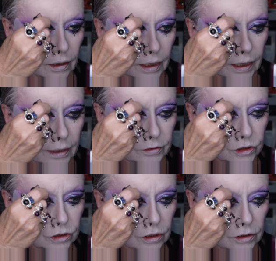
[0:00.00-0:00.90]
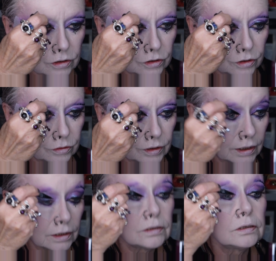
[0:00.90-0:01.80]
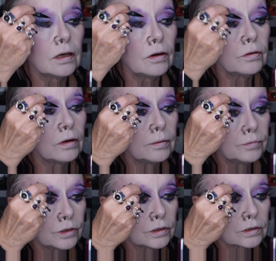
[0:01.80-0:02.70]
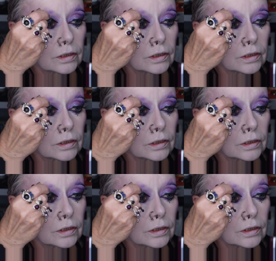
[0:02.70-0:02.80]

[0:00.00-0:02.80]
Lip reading: and just do this. So I'm just